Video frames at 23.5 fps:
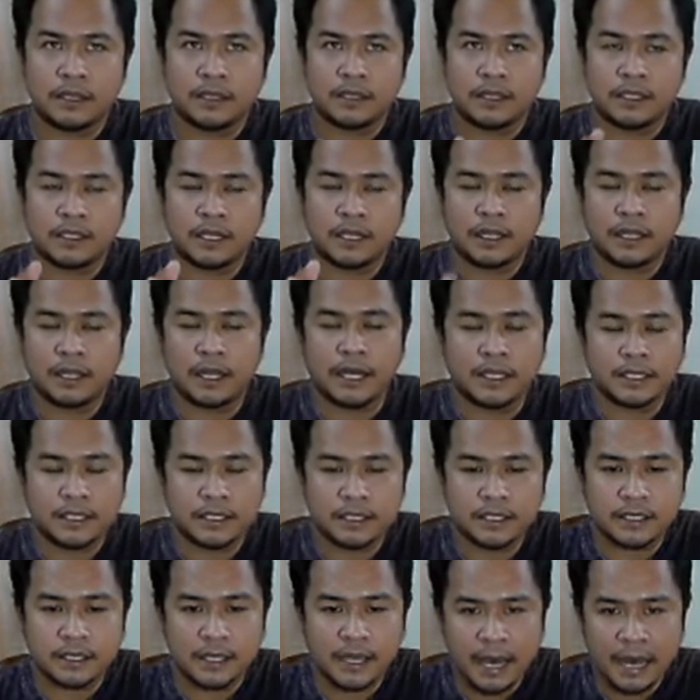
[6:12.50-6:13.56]

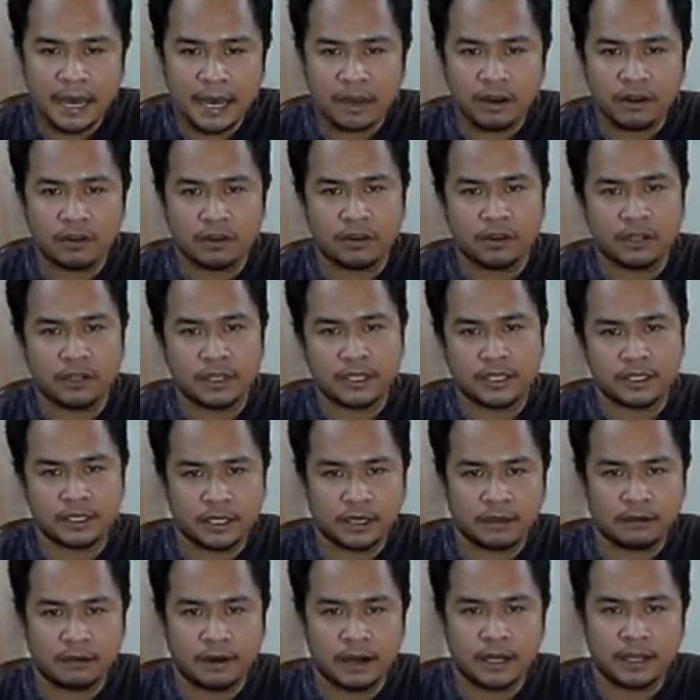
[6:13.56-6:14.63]
sunlight's angle is
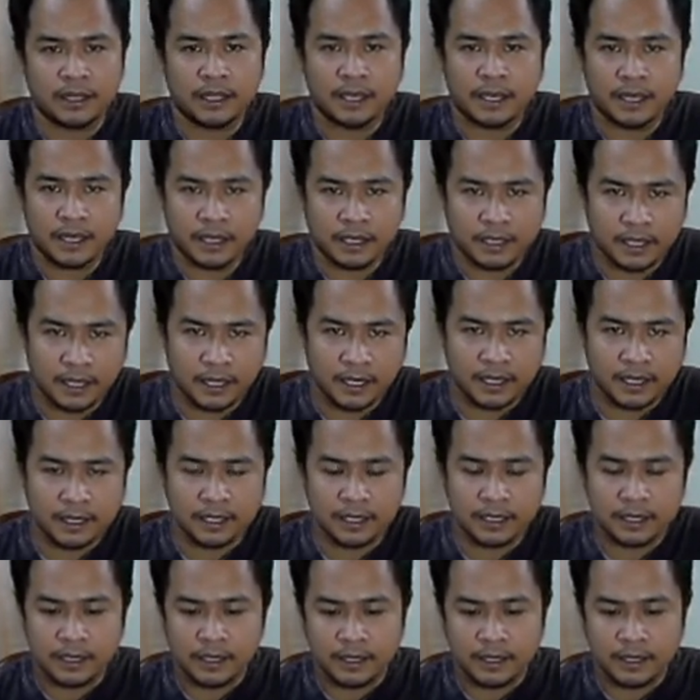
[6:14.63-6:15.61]
directly hitting